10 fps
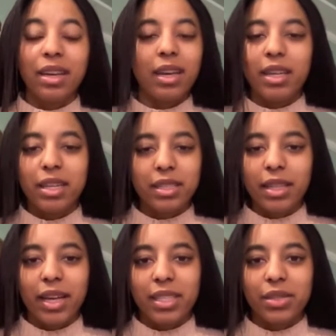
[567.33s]
It doesn't
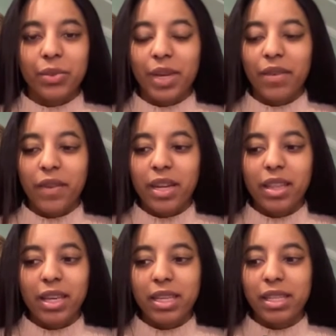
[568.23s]
last a week. If
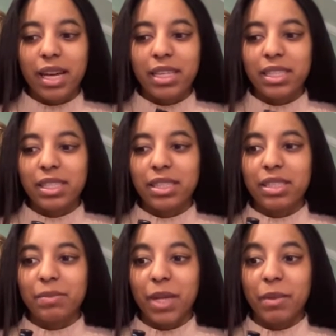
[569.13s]
anything, it lasts
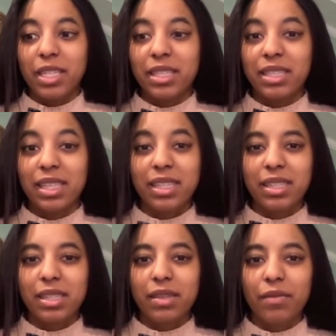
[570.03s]
maybe
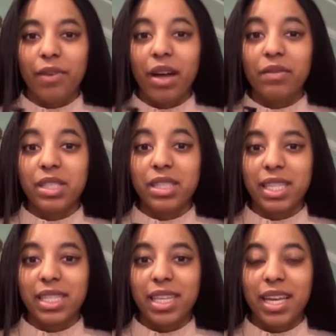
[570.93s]
5 to
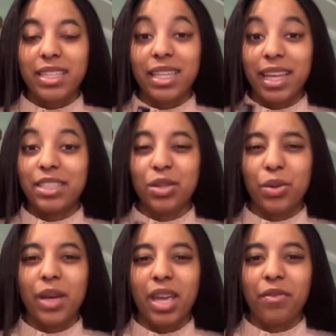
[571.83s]
6 days, and that's
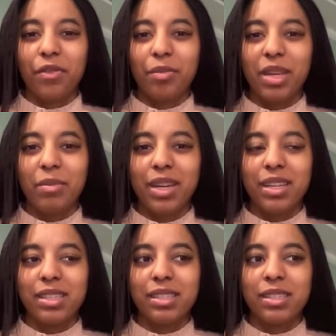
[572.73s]
okay for me,
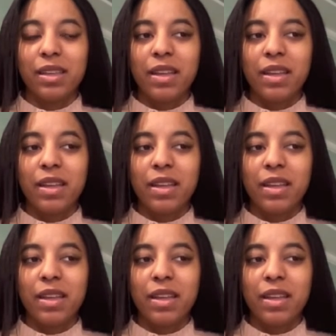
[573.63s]
because